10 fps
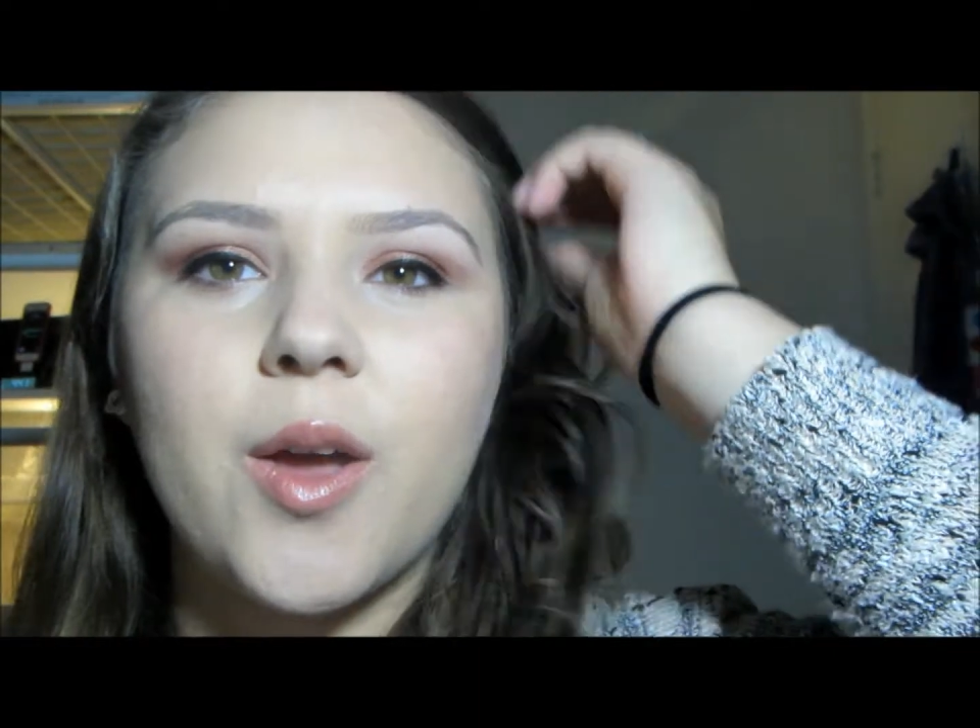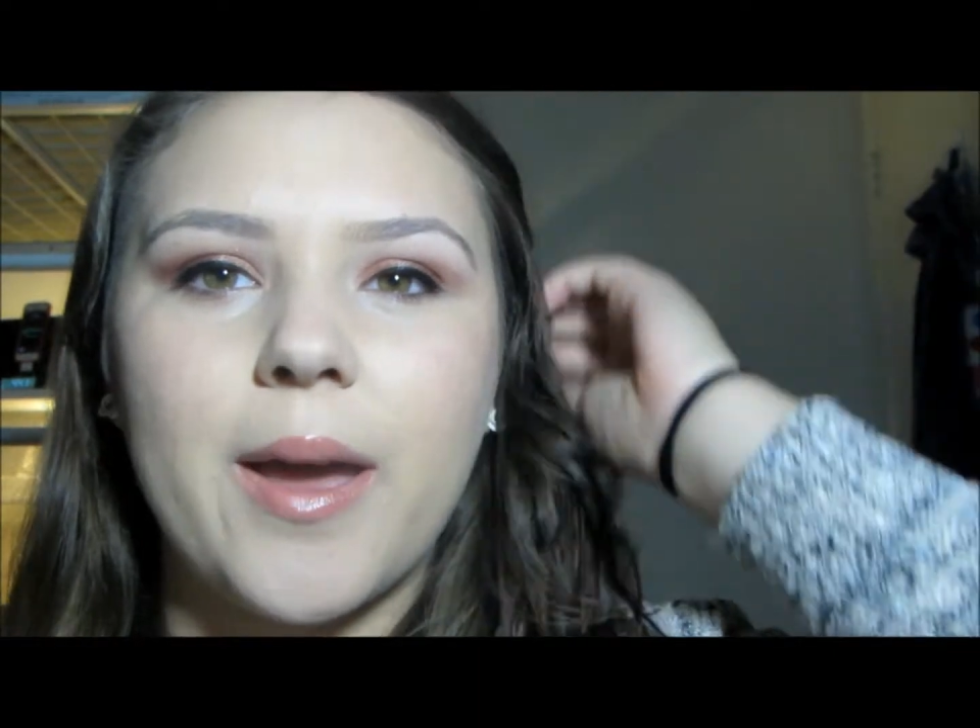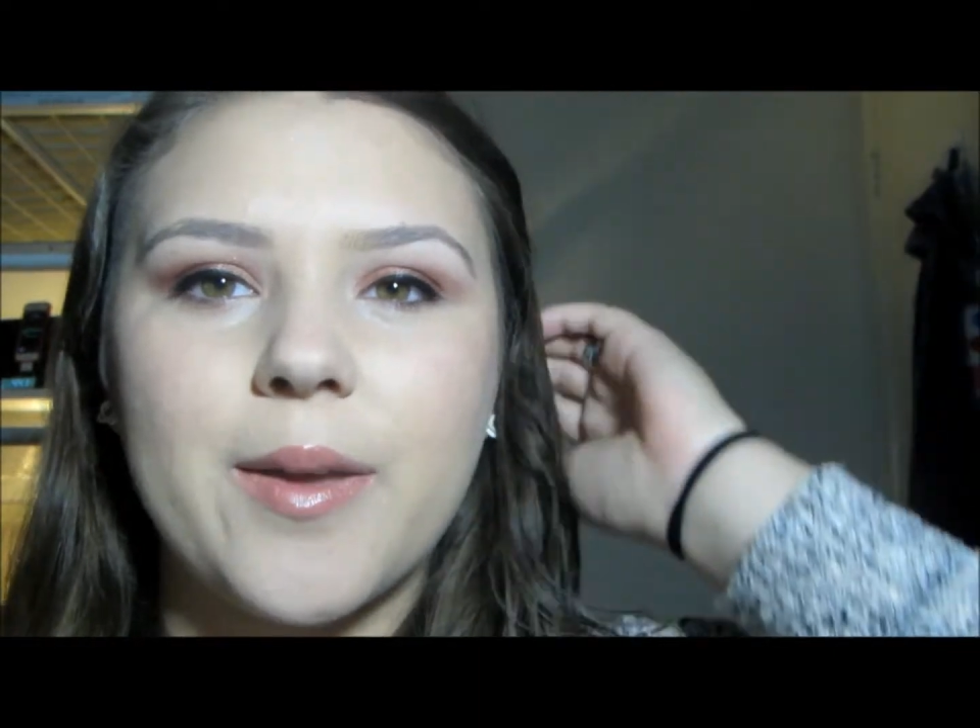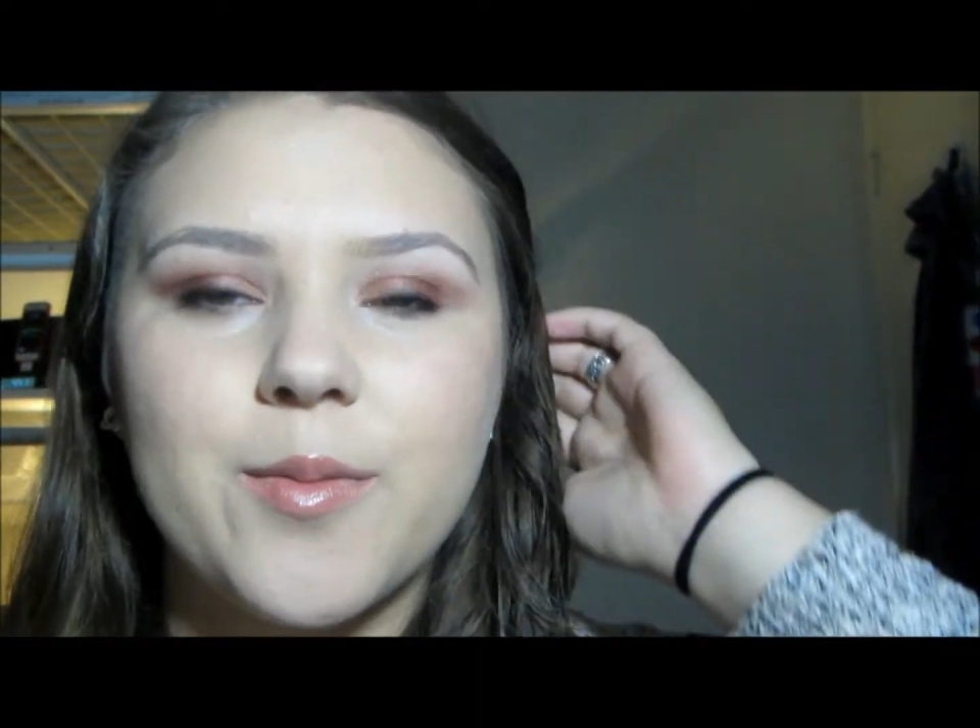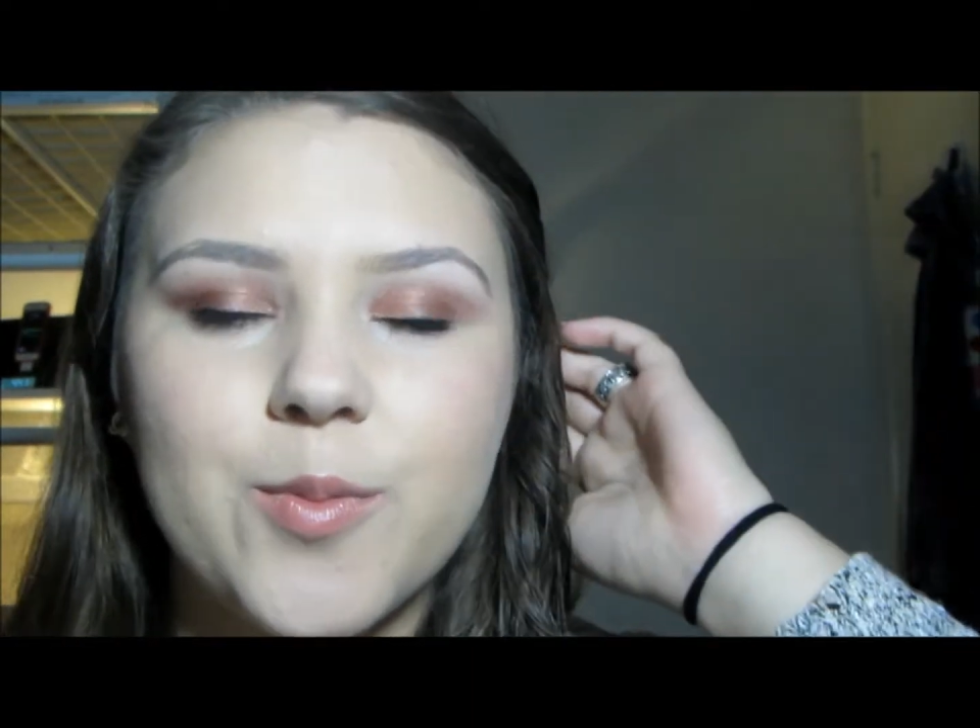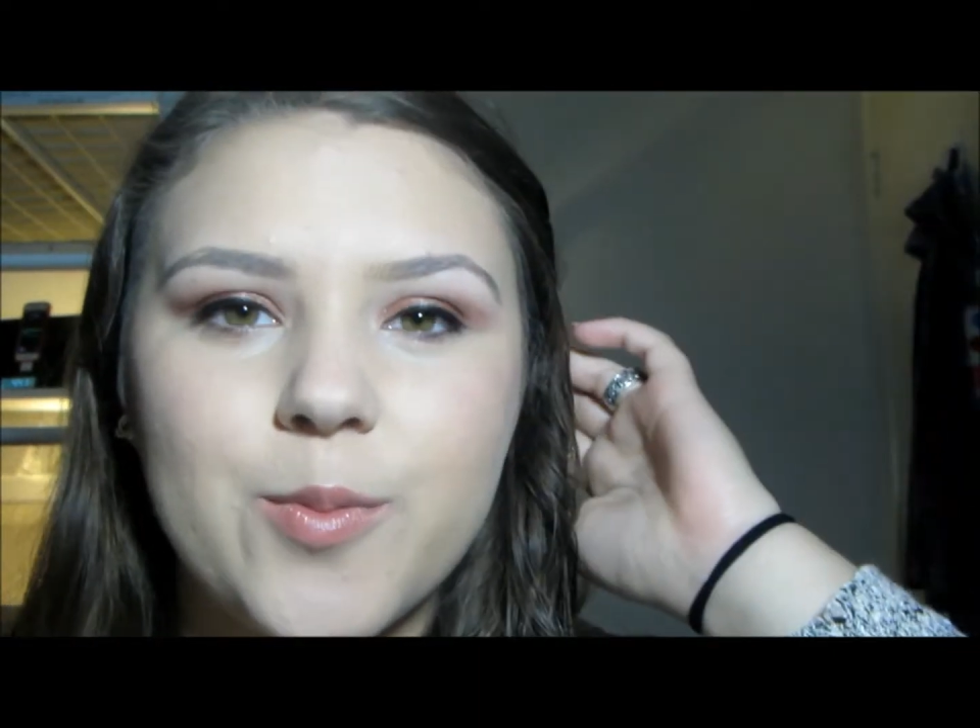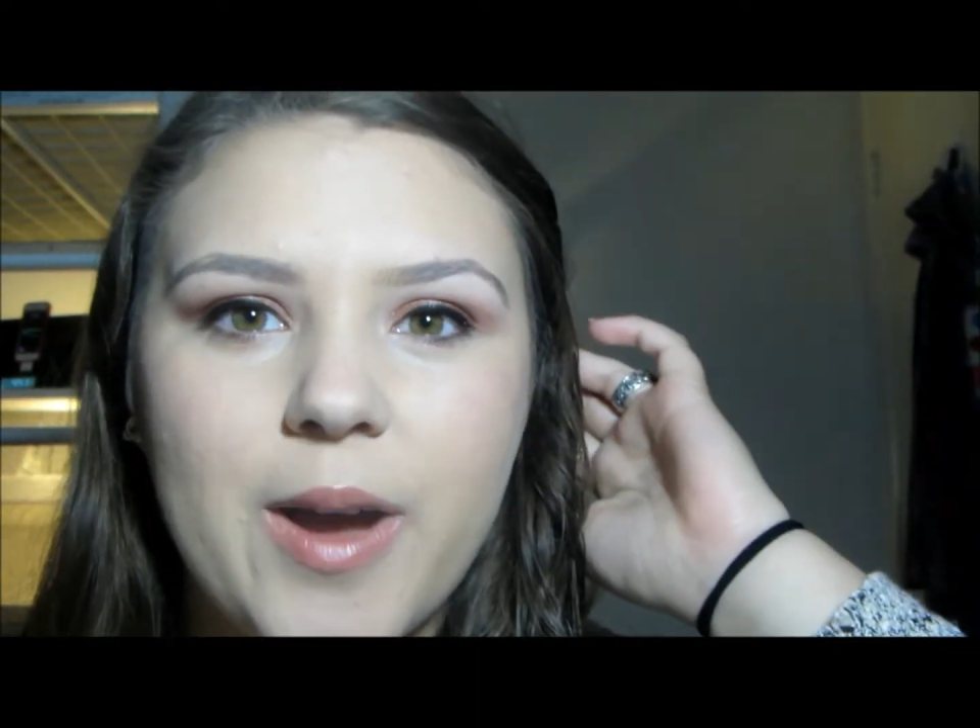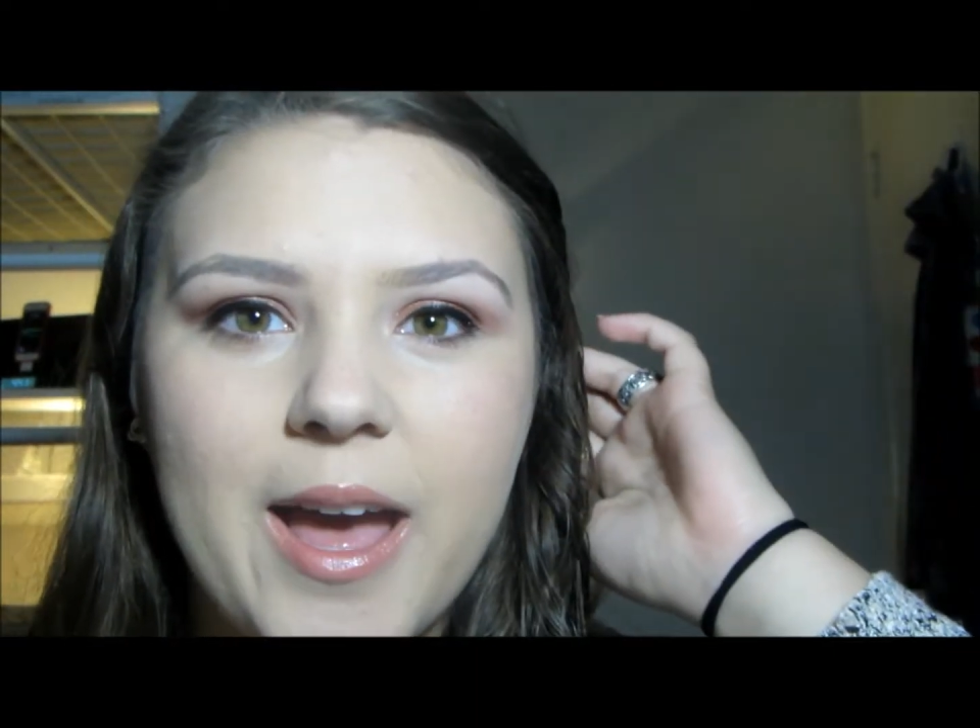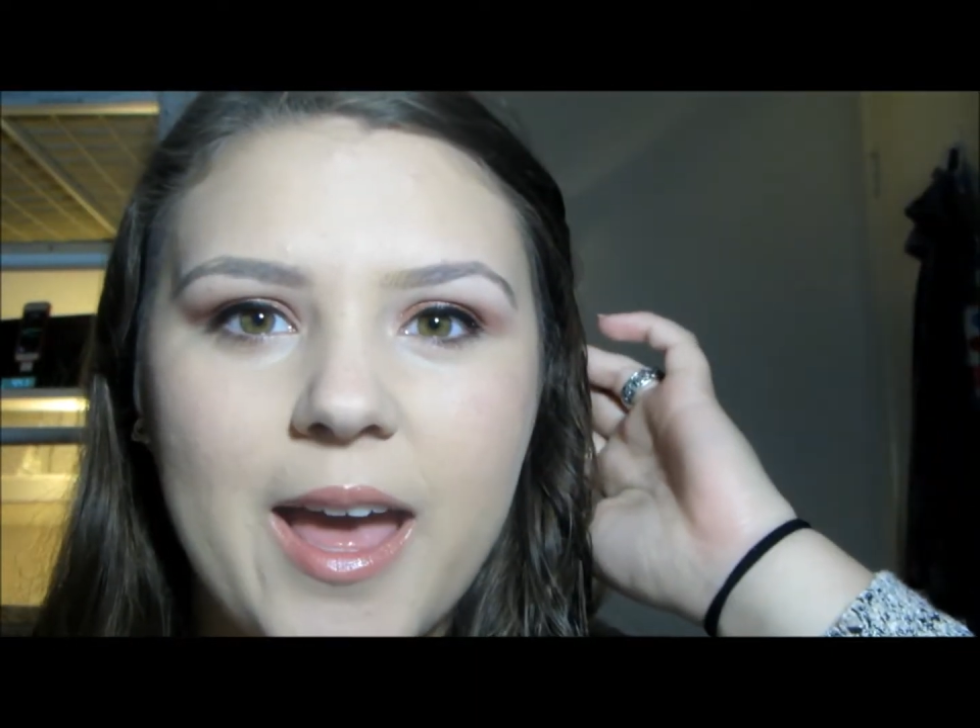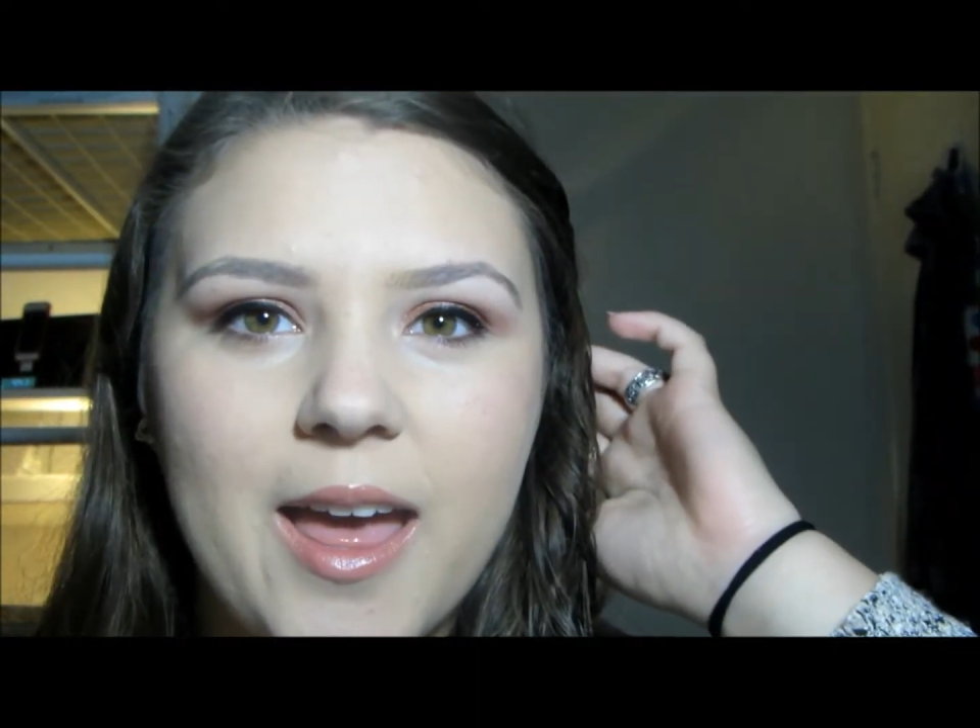Okay,
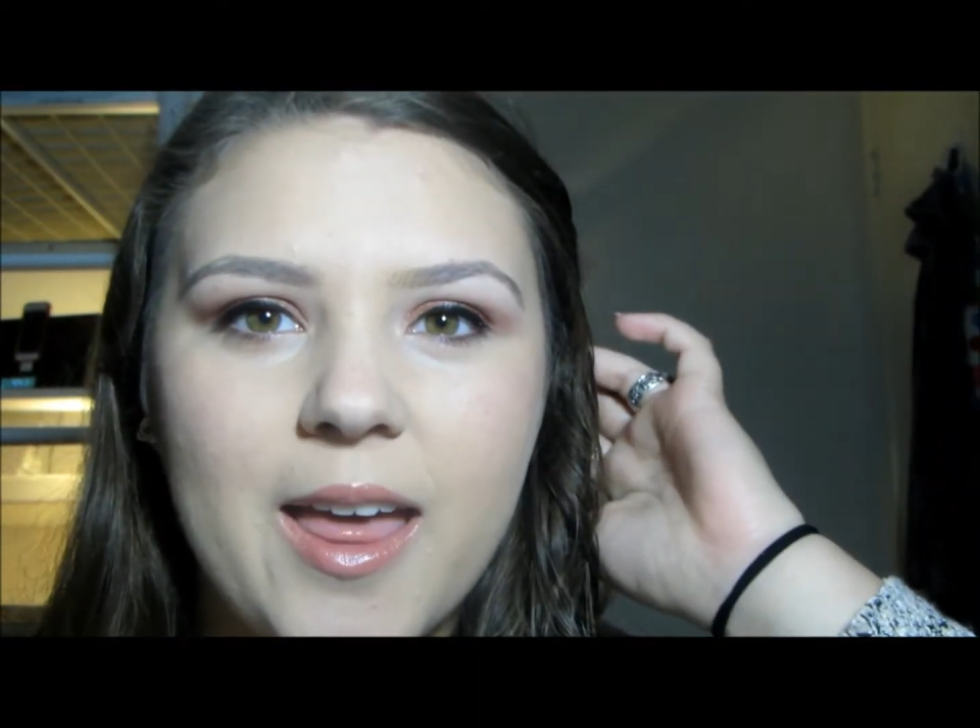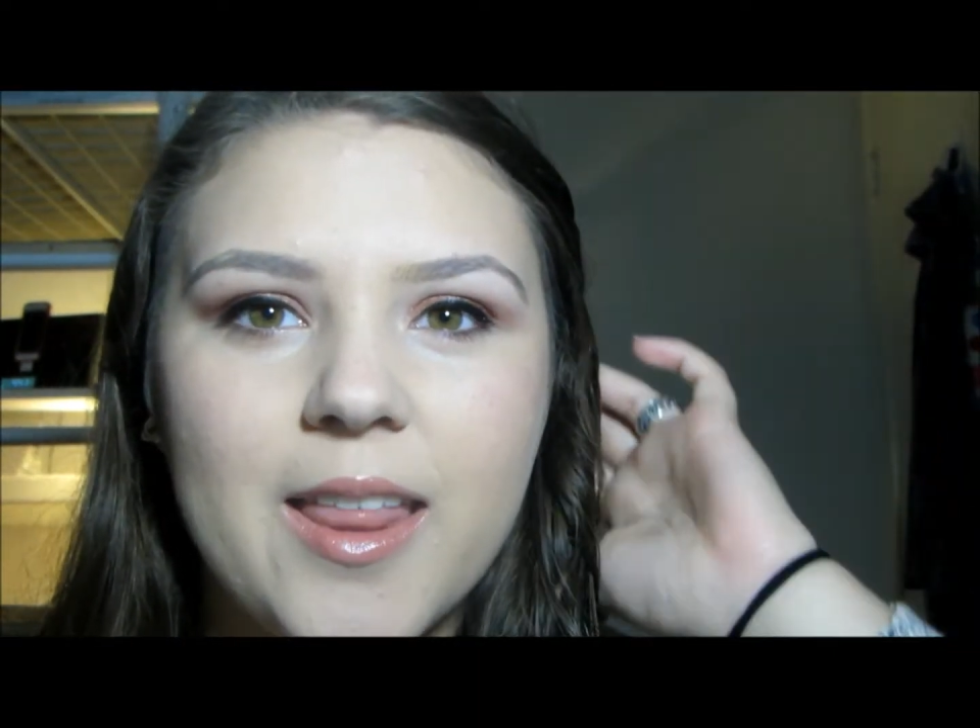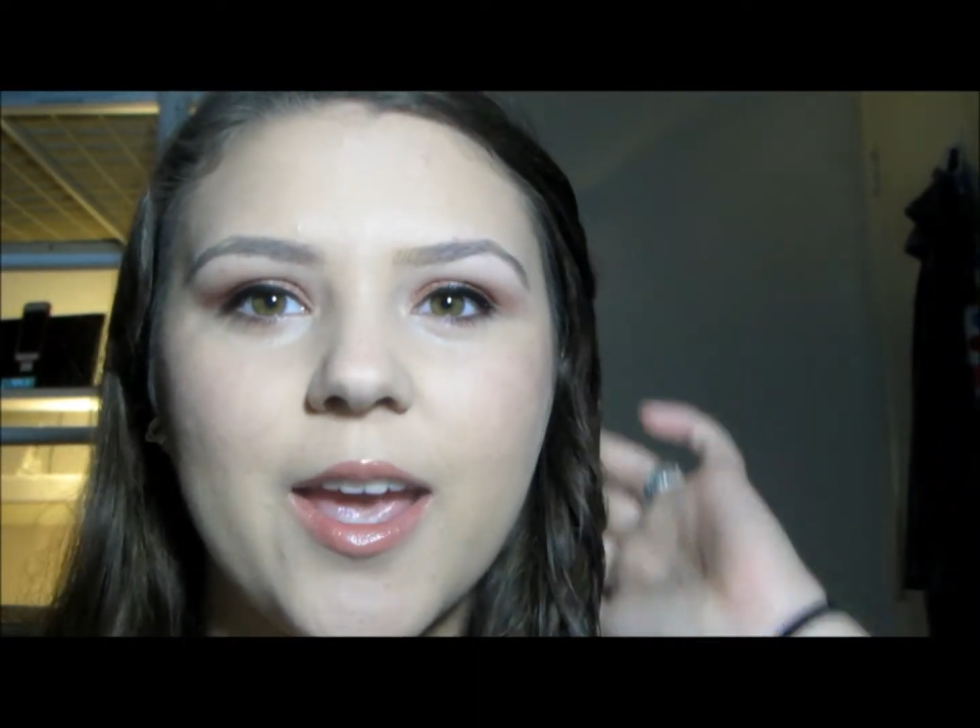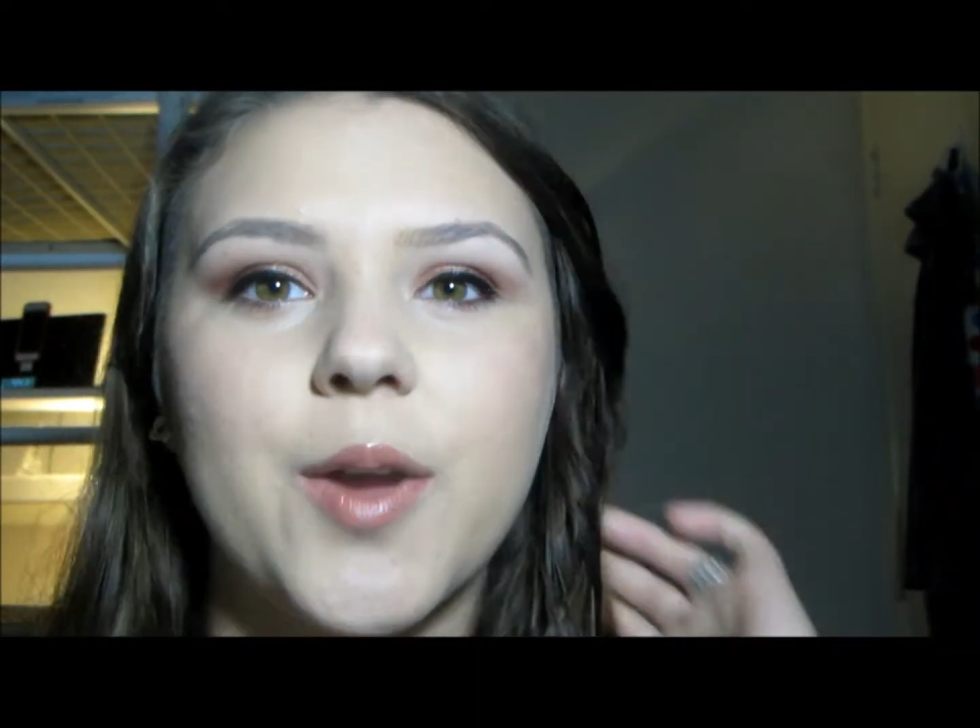well,